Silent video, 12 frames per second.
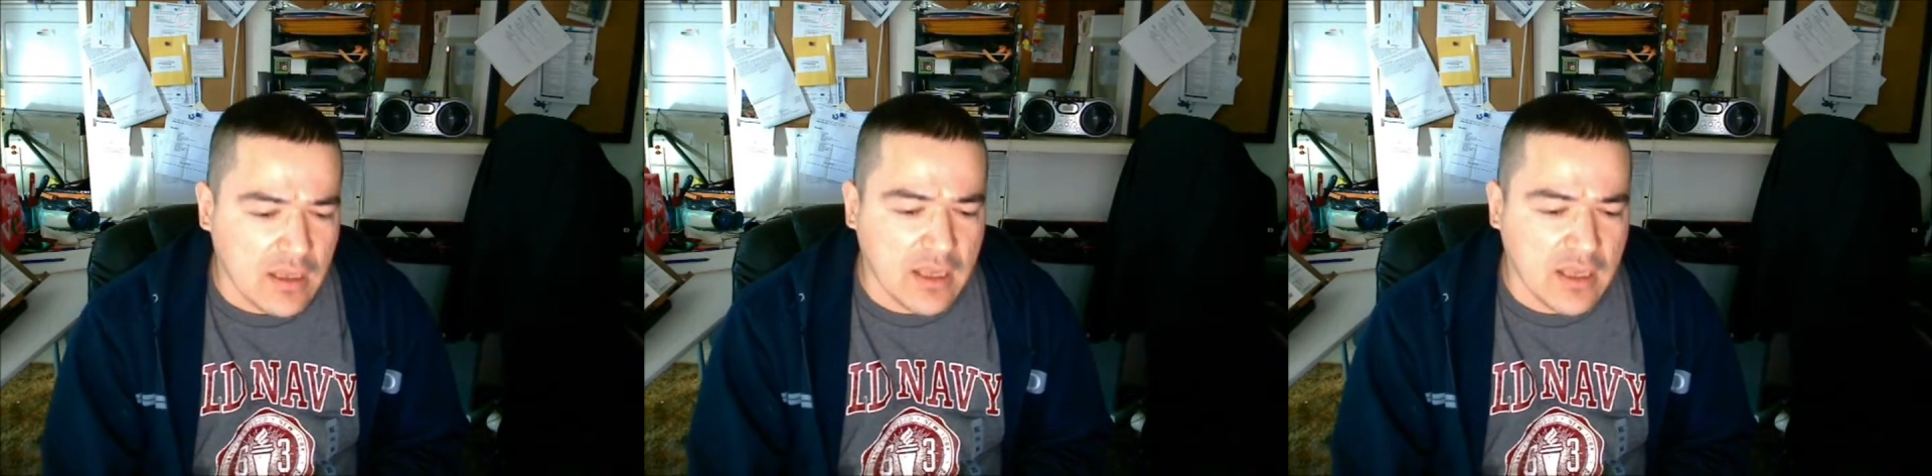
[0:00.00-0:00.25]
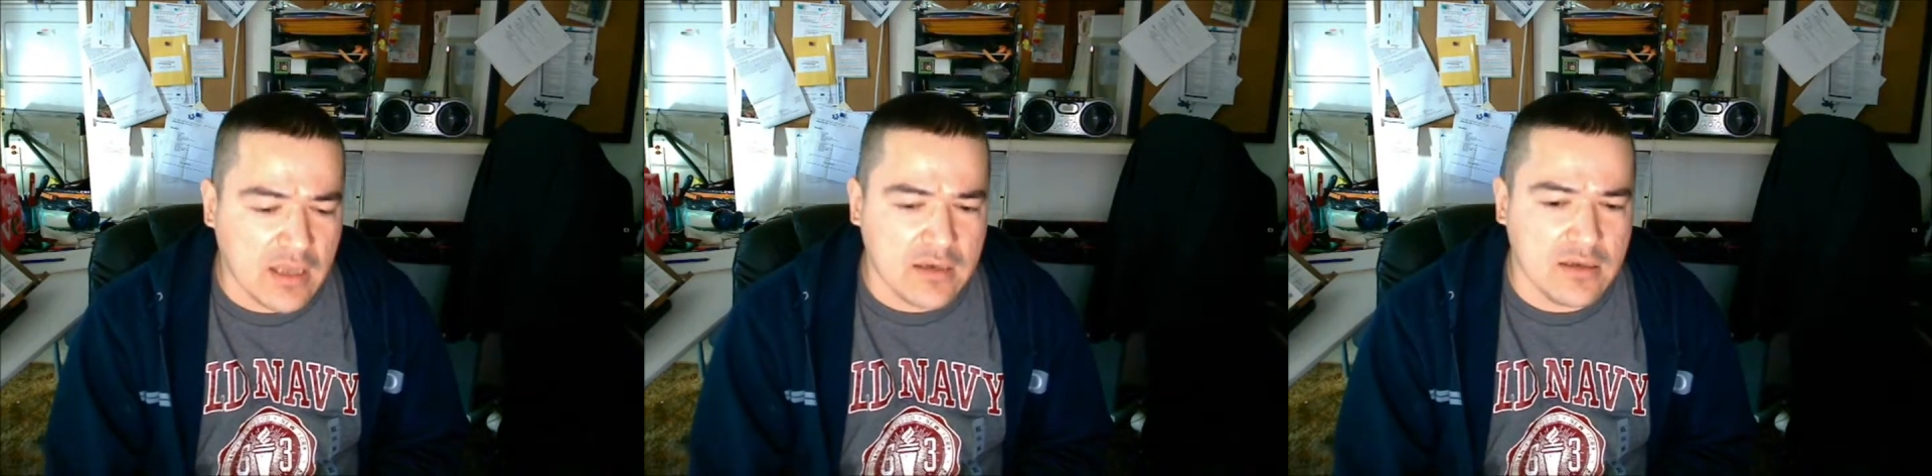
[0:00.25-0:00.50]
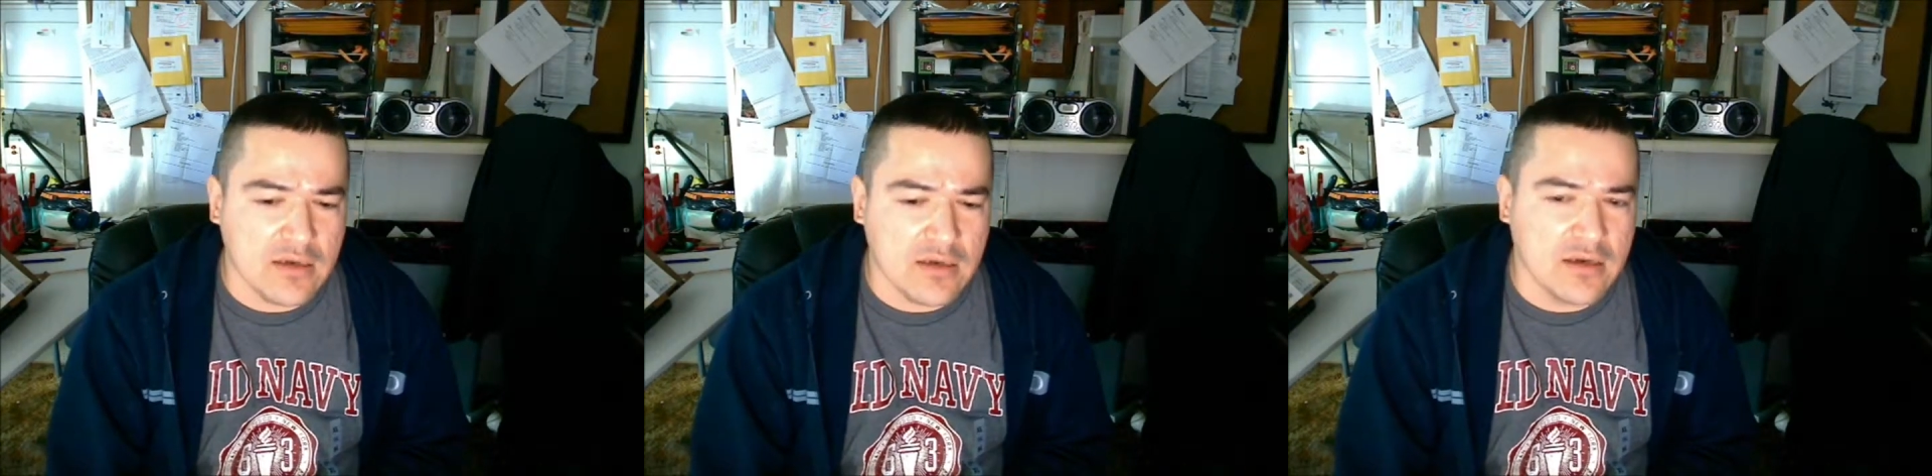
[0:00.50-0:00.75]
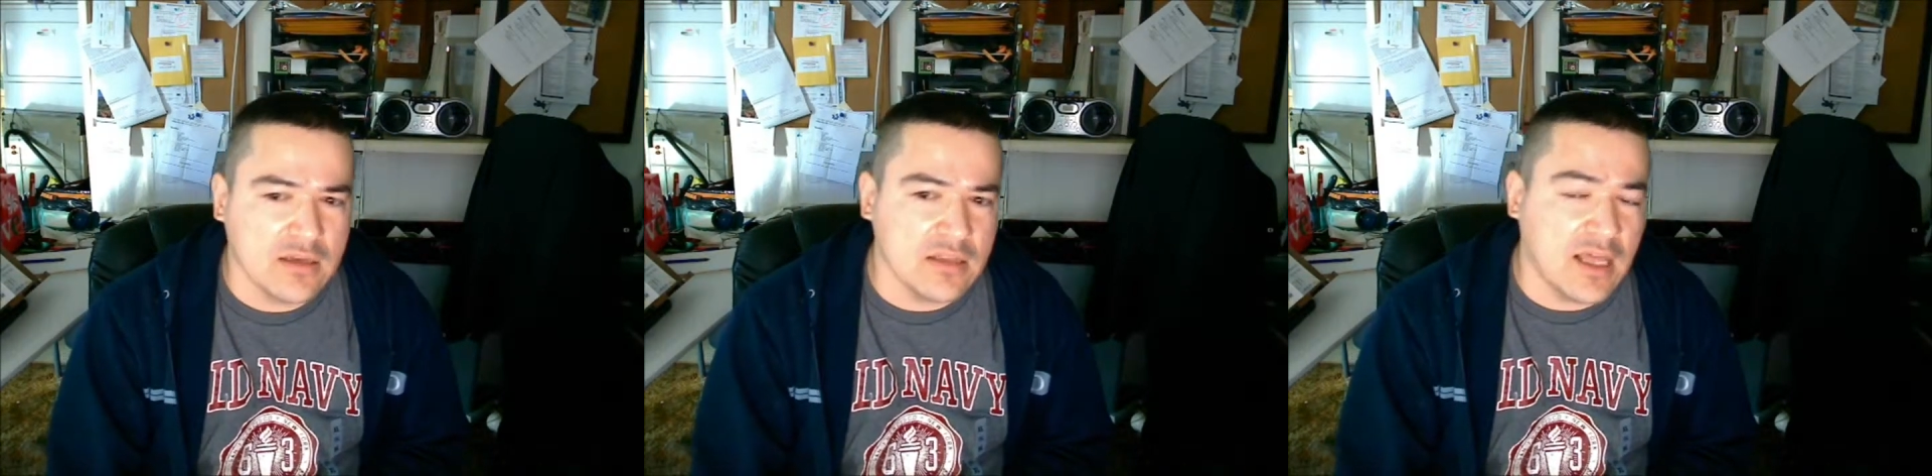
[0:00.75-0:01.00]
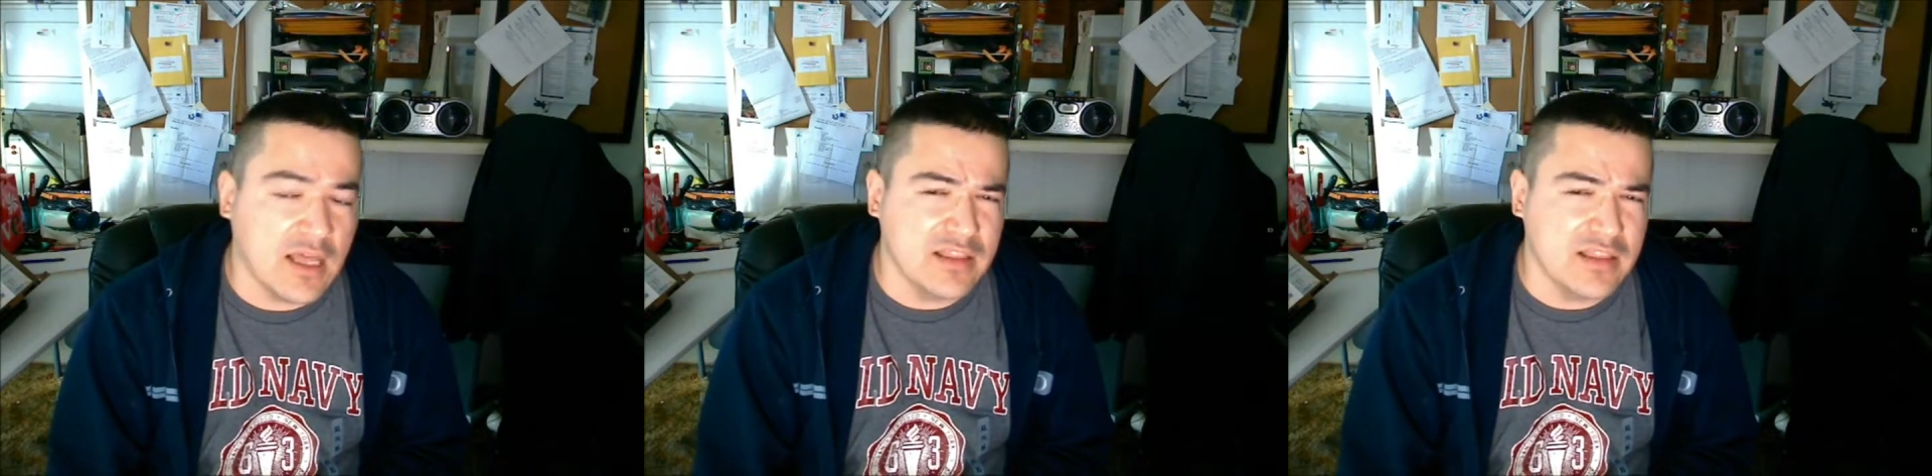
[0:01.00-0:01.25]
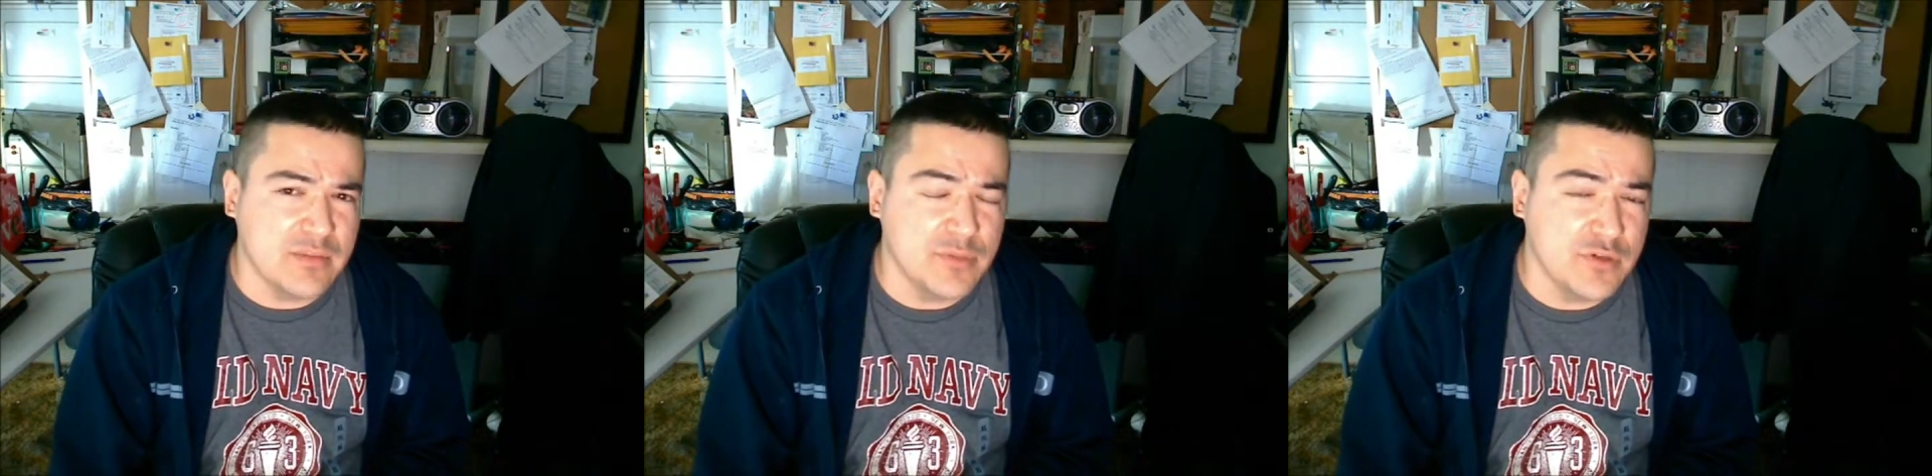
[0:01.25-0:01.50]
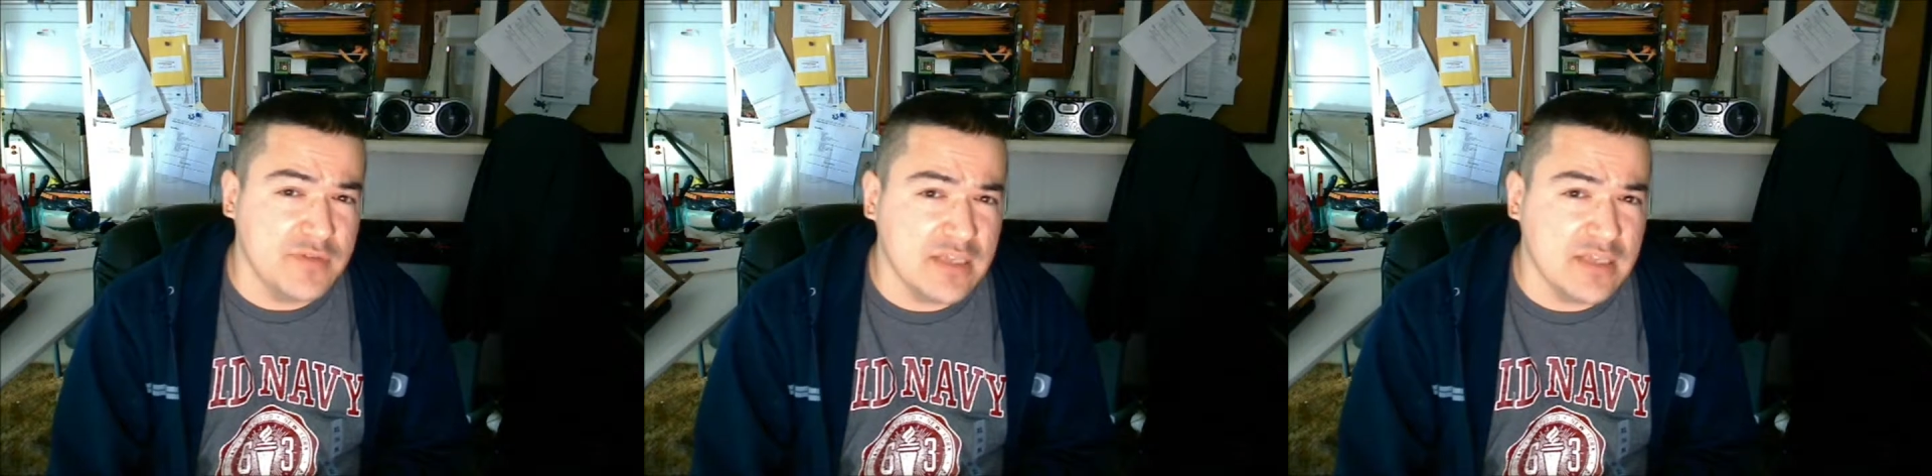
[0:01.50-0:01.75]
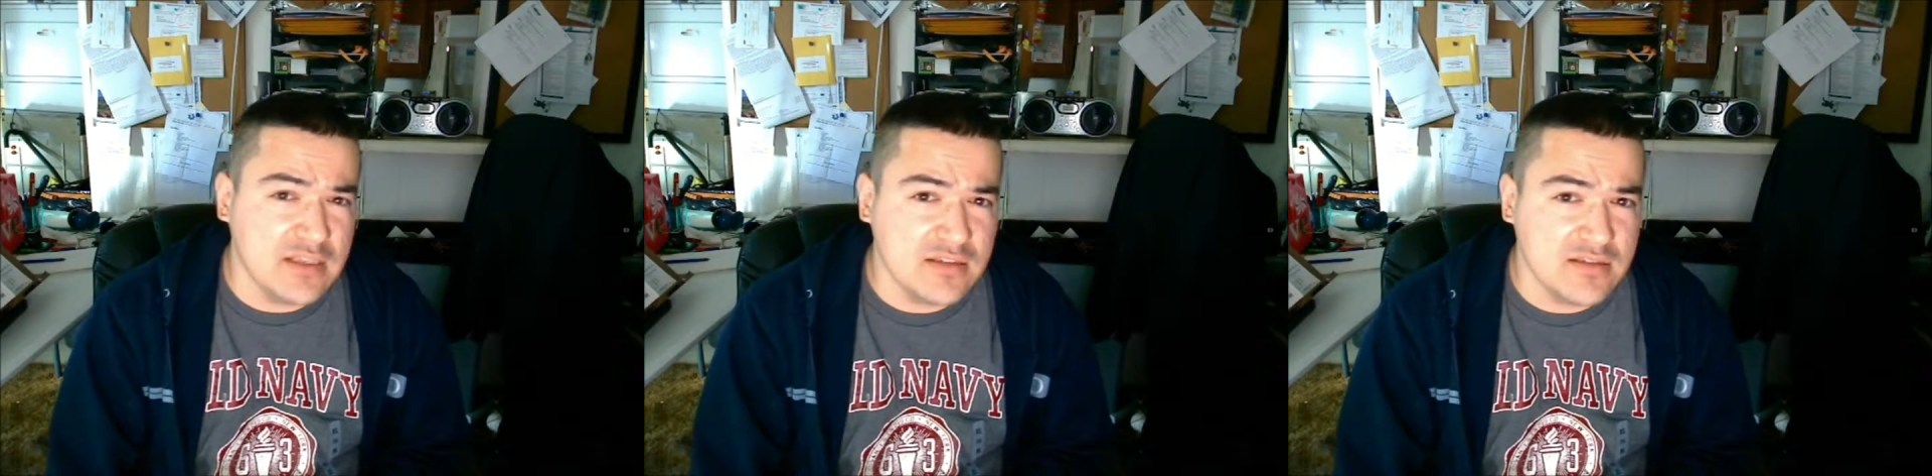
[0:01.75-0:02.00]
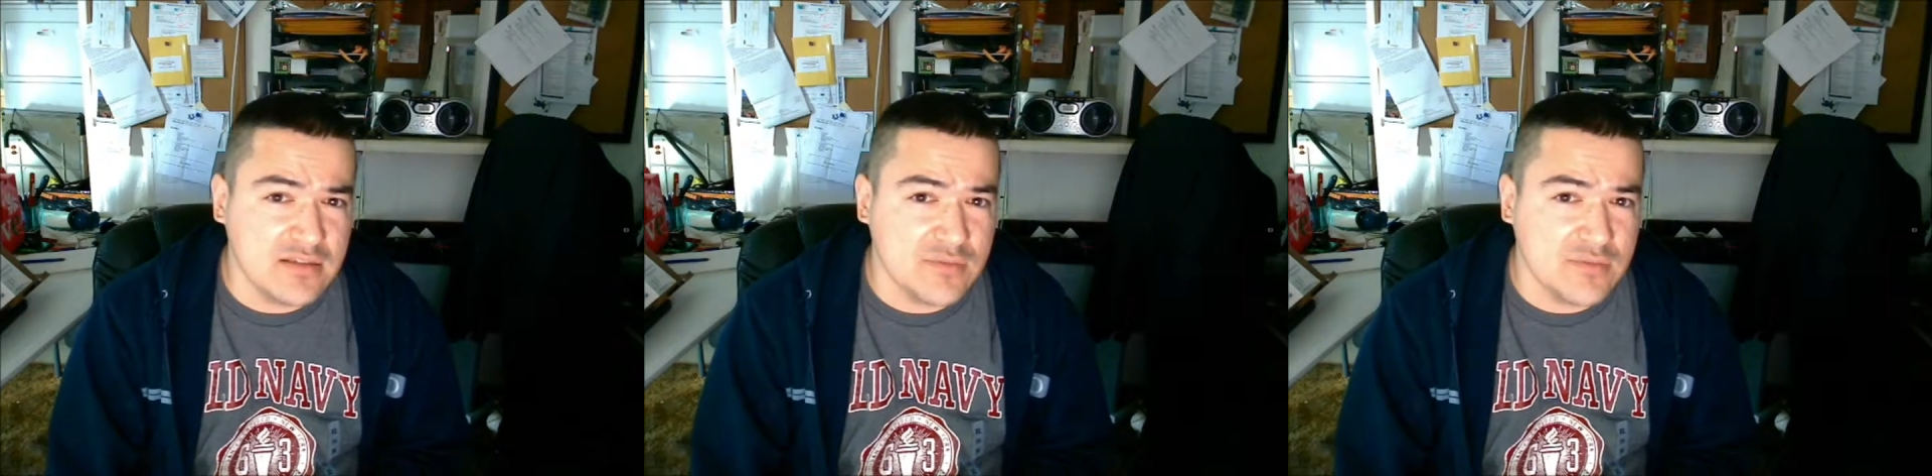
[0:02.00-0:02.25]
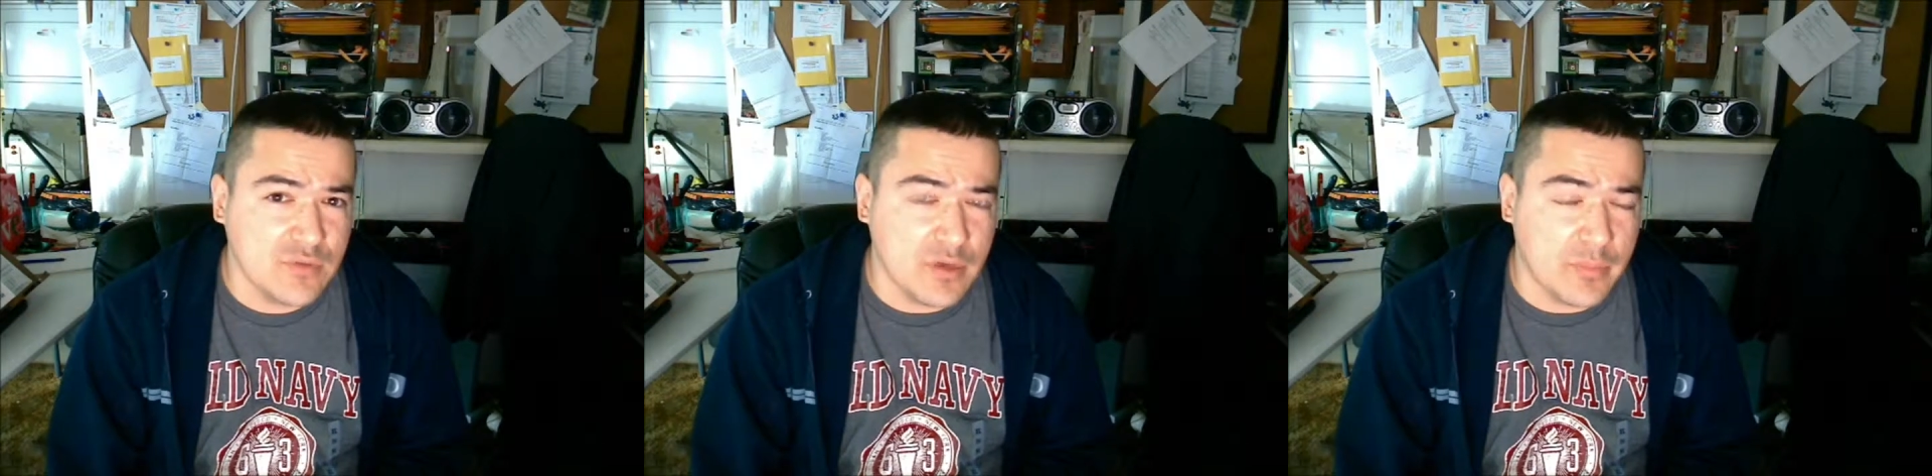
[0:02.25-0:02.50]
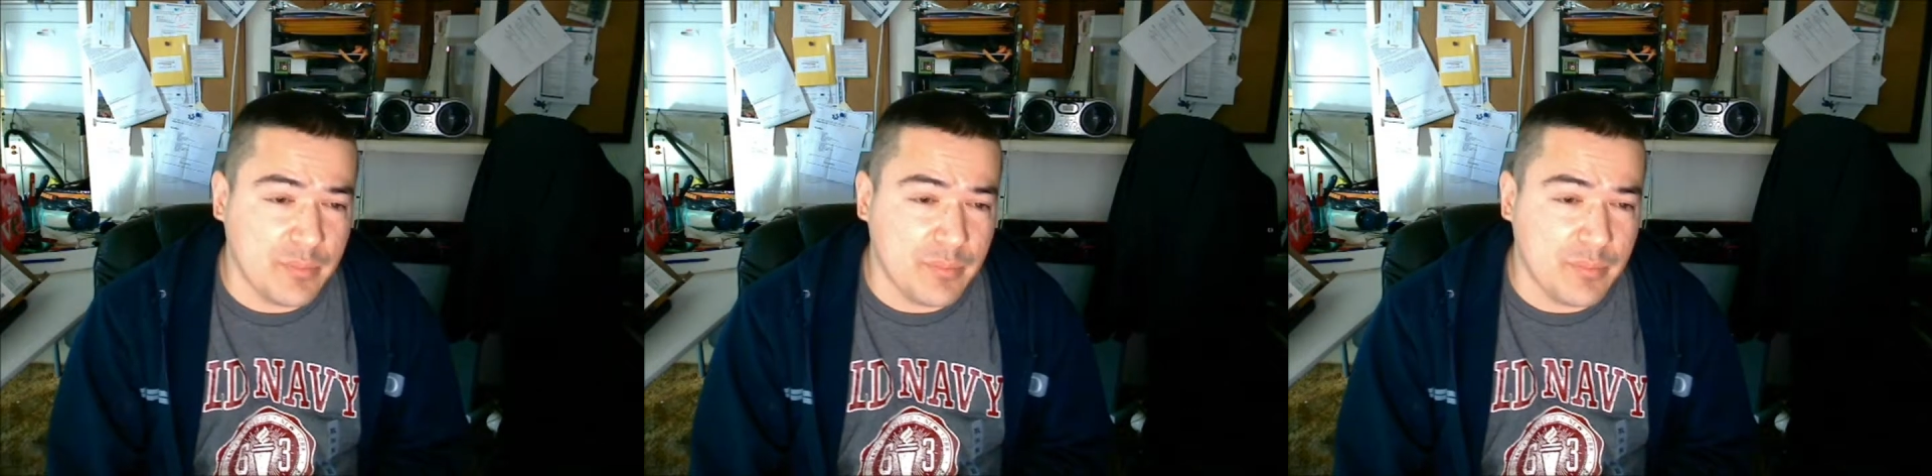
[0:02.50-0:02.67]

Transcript: And unlike the movies where